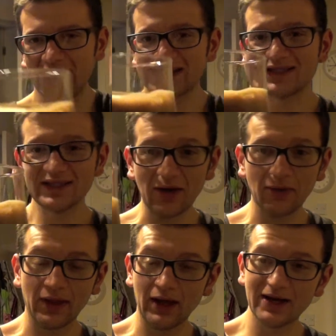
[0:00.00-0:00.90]
could sit
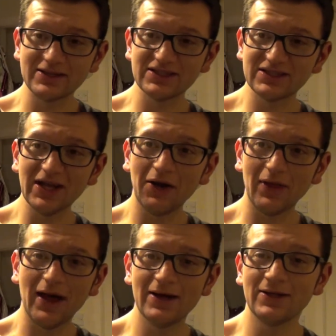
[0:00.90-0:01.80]
on that. I could sit on
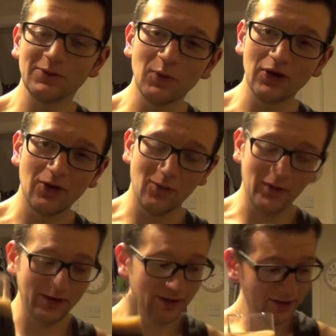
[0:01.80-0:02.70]
that head, and it won't go
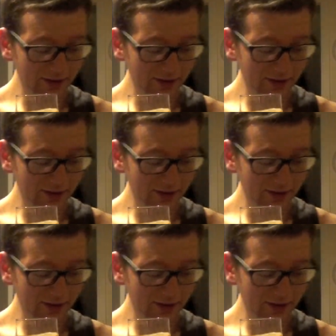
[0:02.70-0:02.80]
away.